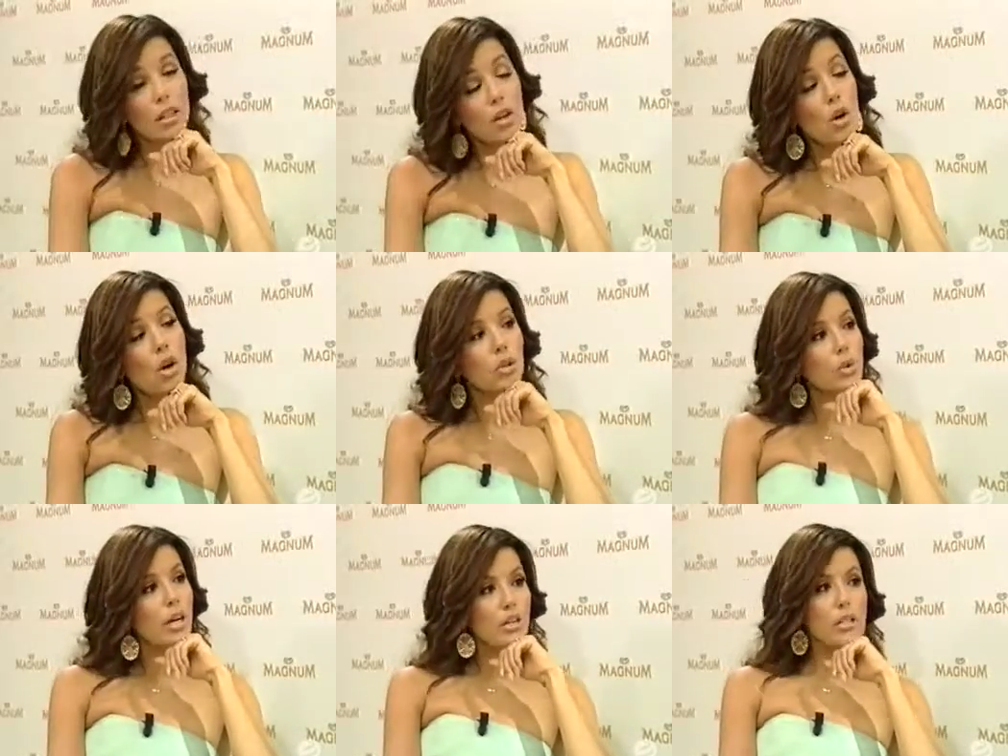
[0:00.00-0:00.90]
Not at all.
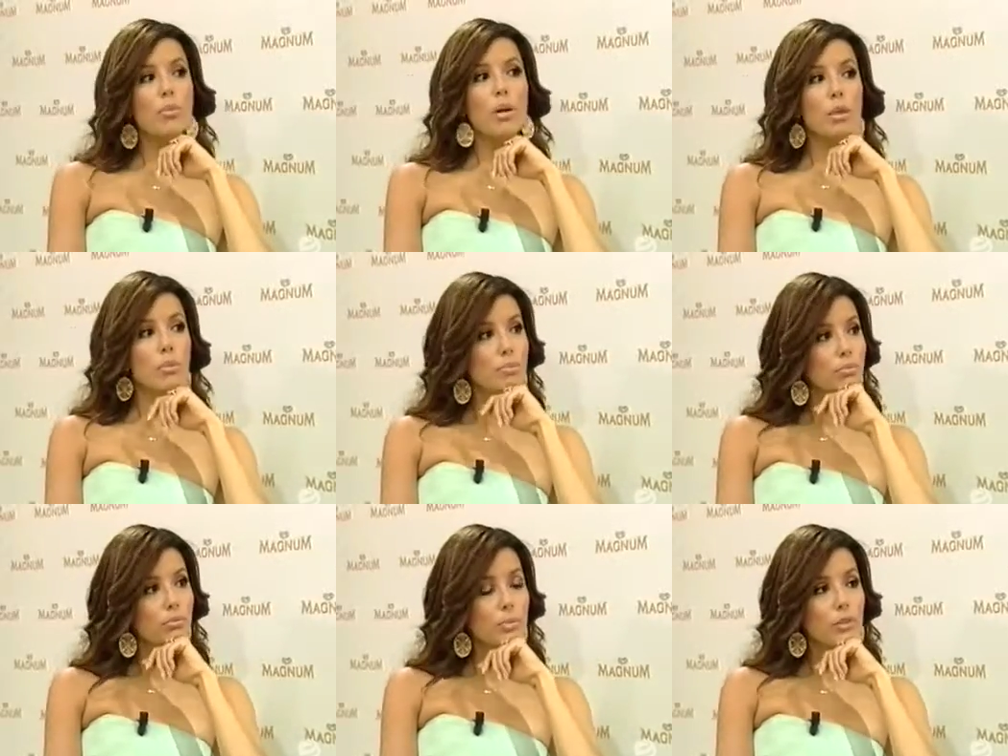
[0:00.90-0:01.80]
We're actually probably
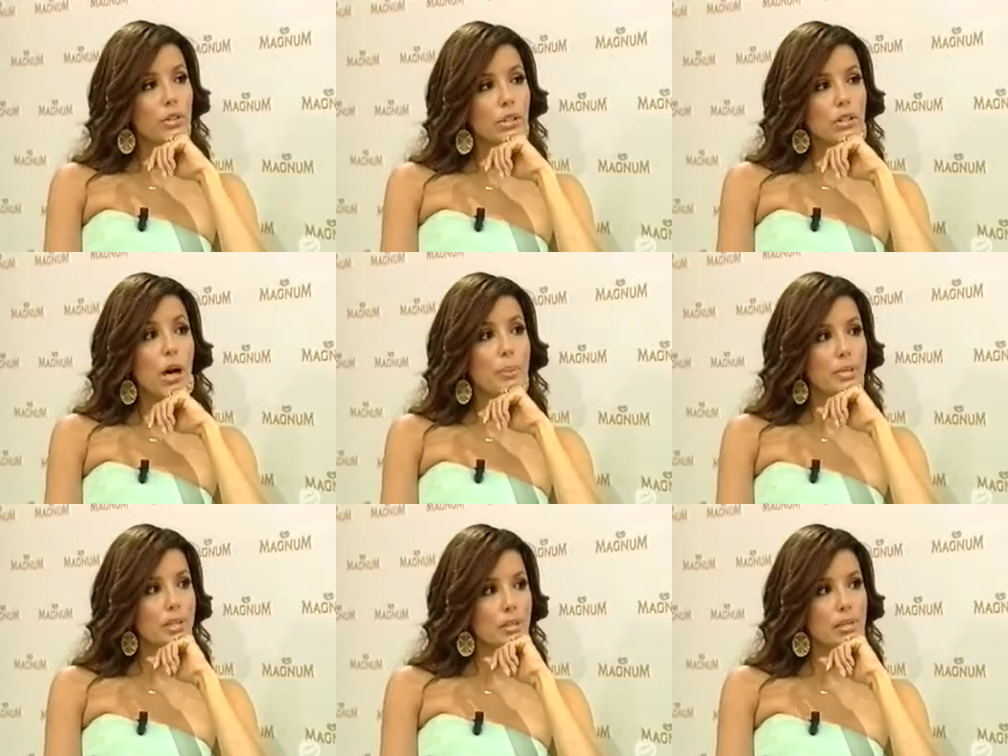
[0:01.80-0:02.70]
perfect
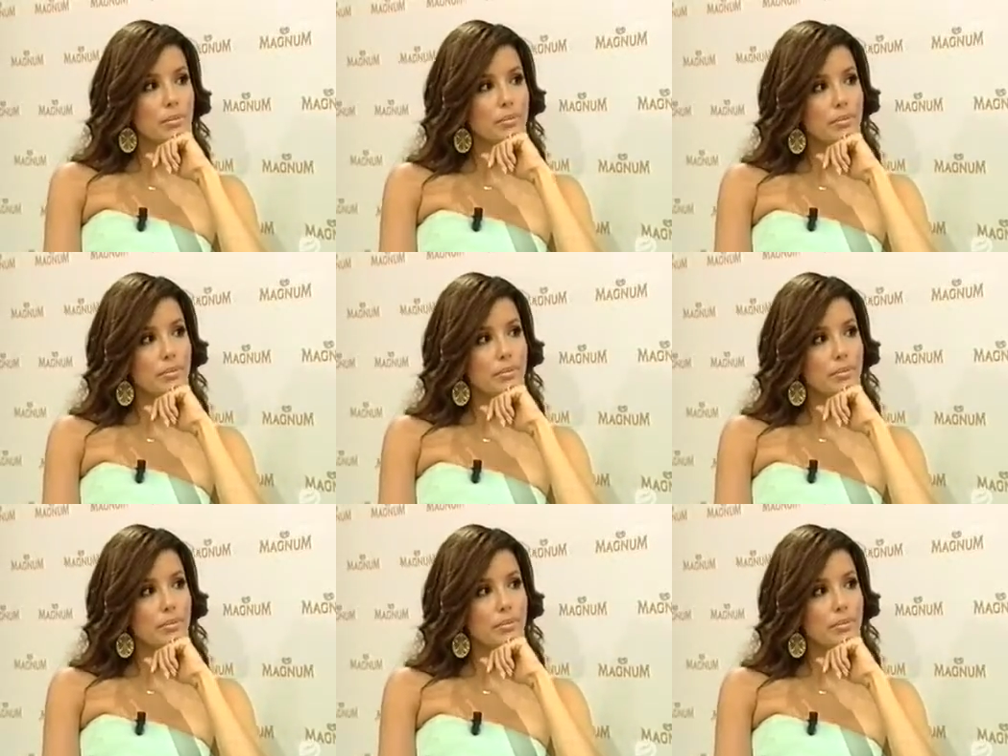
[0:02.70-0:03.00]
opposites.